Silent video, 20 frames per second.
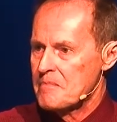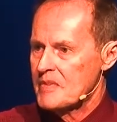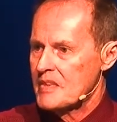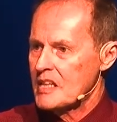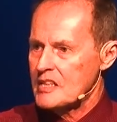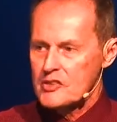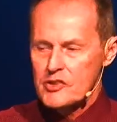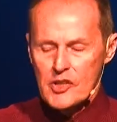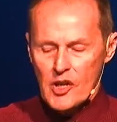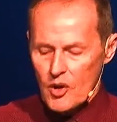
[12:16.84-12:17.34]

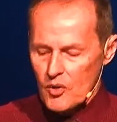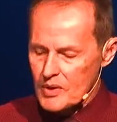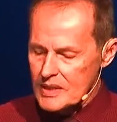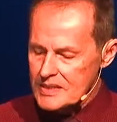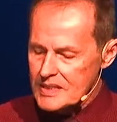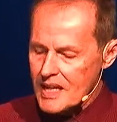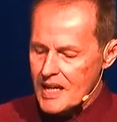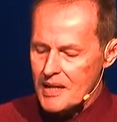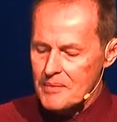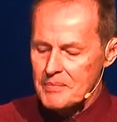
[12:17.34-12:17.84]
This is the only
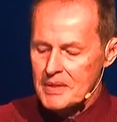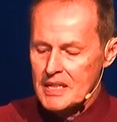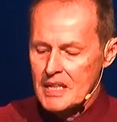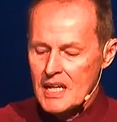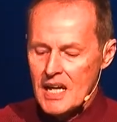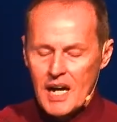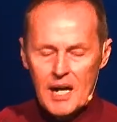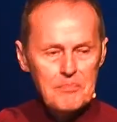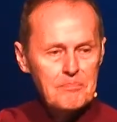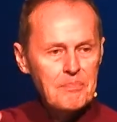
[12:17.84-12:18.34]
time
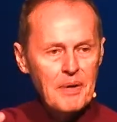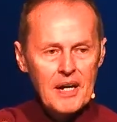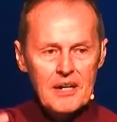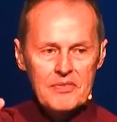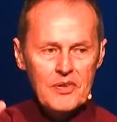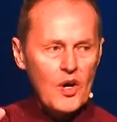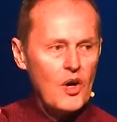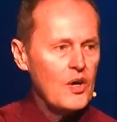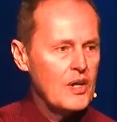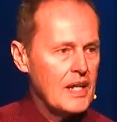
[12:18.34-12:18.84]

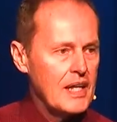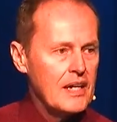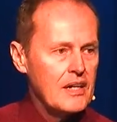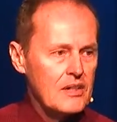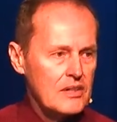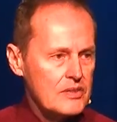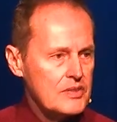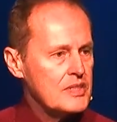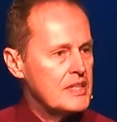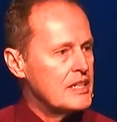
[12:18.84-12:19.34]
above all
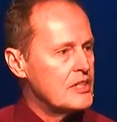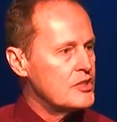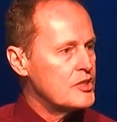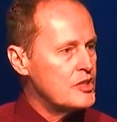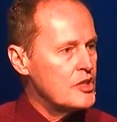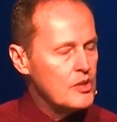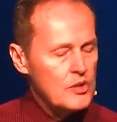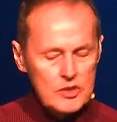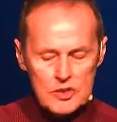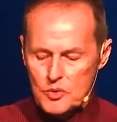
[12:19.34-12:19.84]
else is
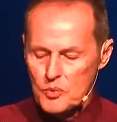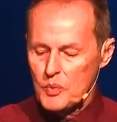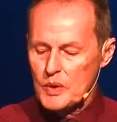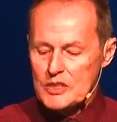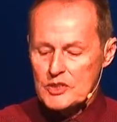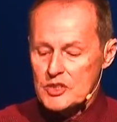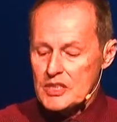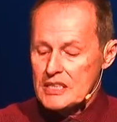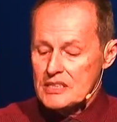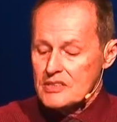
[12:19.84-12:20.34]
used,
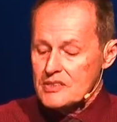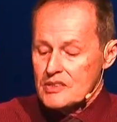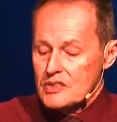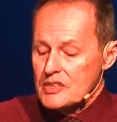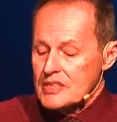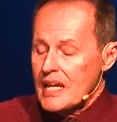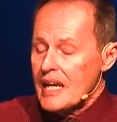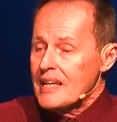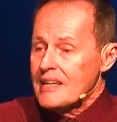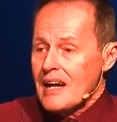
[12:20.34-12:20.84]
which is to
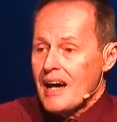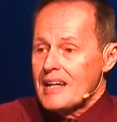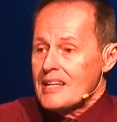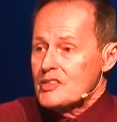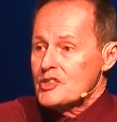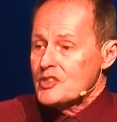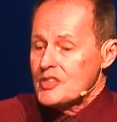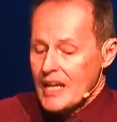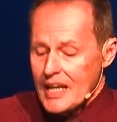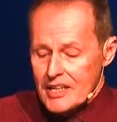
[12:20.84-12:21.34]
say, God
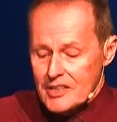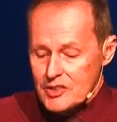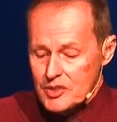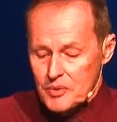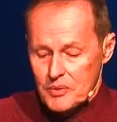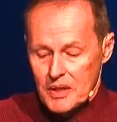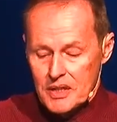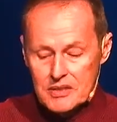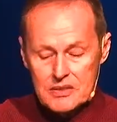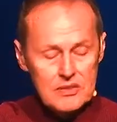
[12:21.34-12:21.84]
is saying
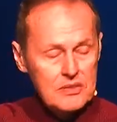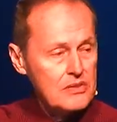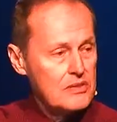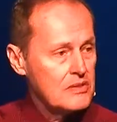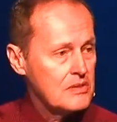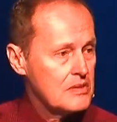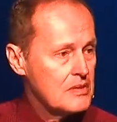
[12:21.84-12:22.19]
to us,